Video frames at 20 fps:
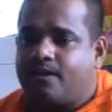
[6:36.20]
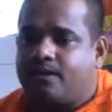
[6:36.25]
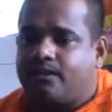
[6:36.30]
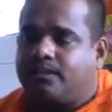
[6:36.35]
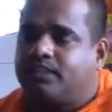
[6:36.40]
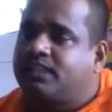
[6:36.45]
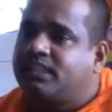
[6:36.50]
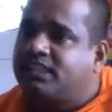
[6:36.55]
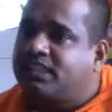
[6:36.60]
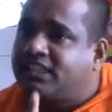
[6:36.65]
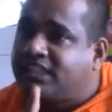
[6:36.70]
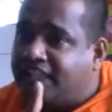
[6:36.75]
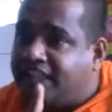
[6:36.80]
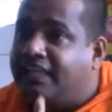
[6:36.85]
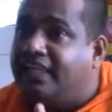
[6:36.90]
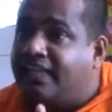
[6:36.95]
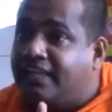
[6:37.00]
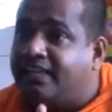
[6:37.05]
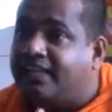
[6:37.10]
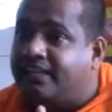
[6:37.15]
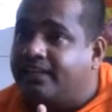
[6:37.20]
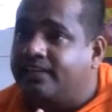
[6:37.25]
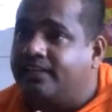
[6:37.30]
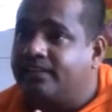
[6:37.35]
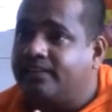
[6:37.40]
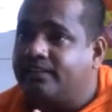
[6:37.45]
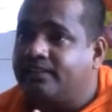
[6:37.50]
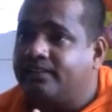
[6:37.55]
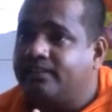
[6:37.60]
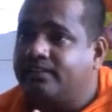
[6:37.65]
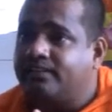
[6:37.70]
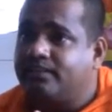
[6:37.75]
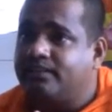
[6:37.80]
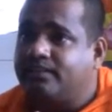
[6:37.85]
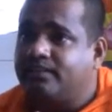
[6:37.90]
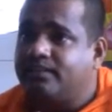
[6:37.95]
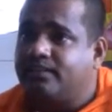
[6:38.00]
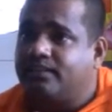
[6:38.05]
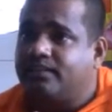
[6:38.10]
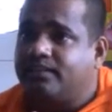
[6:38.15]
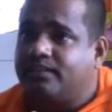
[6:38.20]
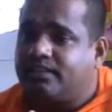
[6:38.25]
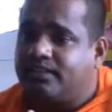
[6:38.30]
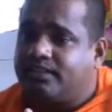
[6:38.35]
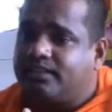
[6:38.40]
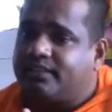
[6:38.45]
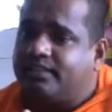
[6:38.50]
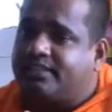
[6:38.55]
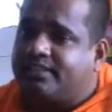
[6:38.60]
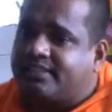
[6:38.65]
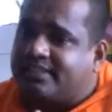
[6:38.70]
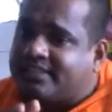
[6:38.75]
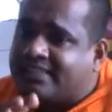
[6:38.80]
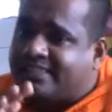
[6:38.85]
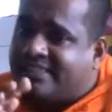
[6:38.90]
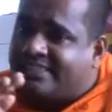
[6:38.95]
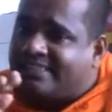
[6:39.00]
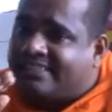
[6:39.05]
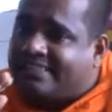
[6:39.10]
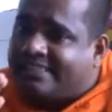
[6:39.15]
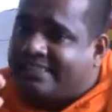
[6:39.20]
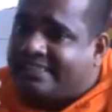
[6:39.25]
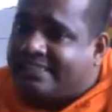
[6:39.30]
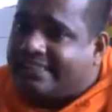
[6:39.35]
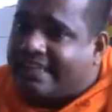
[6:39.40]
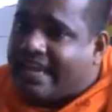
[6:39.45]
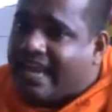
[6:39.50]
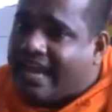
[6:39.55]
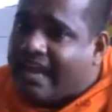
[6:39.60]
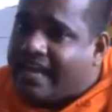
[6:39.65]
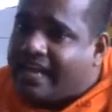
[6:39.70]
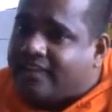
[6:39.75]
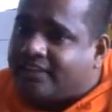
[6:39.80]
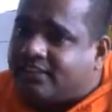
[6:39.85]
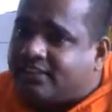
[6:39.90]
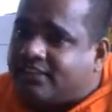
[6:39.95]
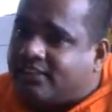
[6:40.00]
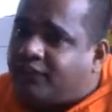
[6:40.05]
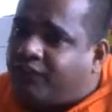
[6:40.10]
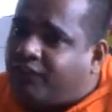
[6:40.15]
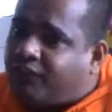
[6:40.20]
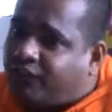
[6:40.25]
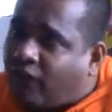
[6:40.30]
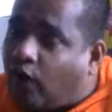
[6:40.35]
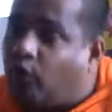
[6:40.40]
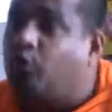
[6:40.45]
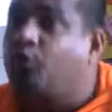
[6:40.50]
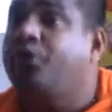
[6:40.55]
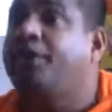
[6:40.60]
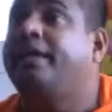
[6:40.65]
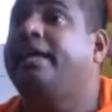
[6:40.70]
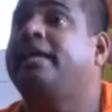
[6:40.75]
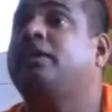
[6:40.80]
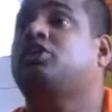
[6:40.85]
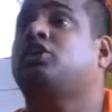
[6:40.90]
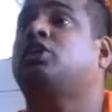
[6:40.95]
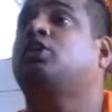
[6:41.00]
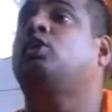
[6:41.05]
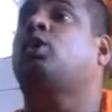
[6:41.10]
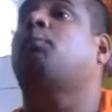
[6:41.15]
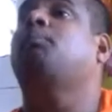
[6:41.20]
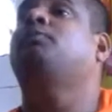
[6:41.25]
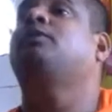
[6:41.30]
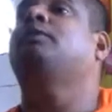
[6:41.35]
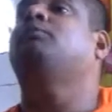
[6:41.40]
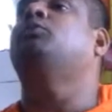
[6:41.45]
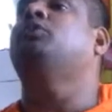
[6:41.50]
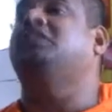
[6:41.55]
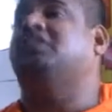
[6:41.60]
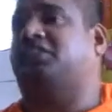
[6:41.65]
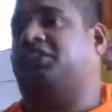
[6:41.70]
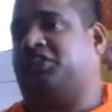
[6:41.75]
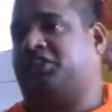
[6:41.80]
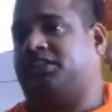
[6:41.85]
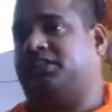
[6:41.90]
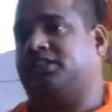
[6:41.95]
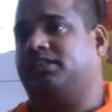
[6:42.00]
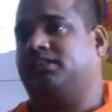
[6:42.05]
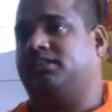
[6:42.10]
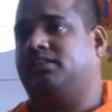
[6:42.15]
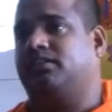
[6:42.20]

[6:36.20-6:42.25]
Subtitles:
the Sila is considered as the foundation of the Buddhists.